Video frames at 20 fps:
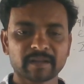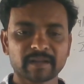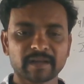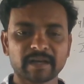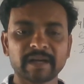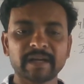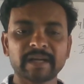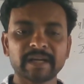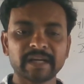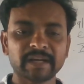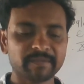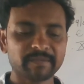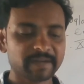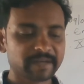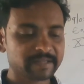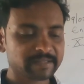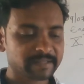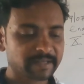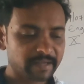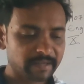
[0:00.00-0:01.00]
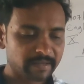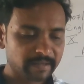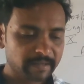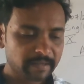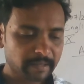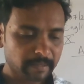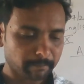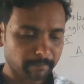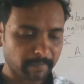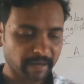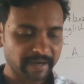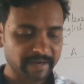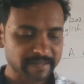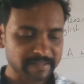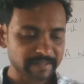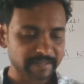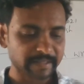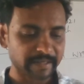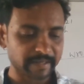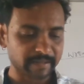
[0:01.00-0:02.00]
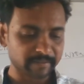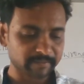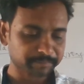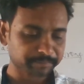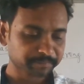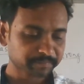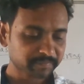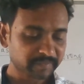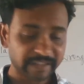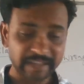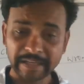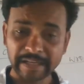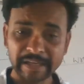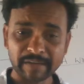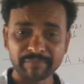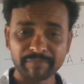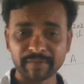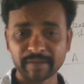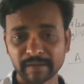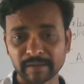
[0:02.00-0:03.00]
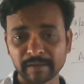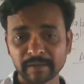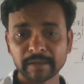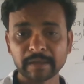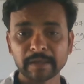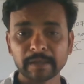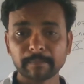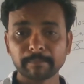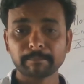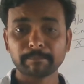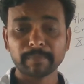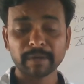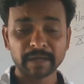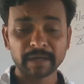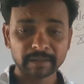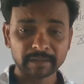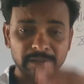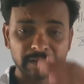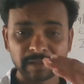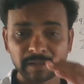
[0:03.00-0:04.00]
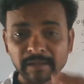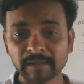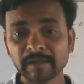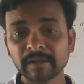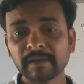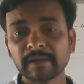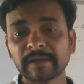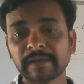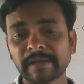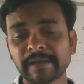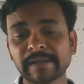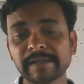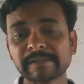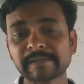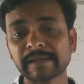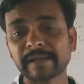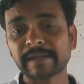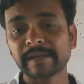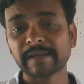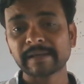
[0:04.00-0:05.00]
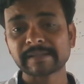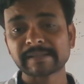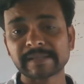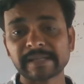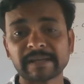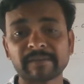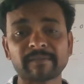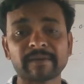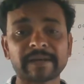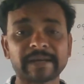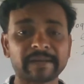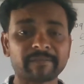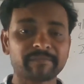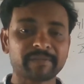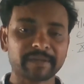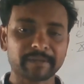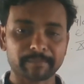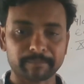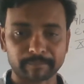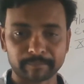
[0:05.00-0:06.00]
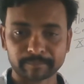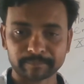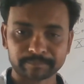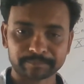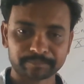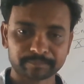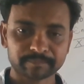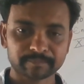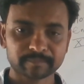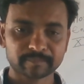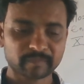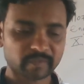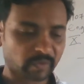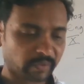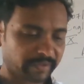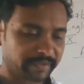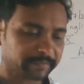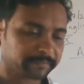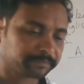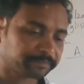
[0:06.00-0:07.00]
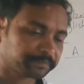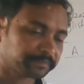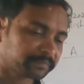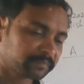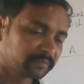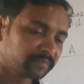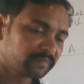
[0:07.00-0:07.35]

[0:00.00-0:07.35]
Continue in his mind. See that. He left, but desires never left him. Okay.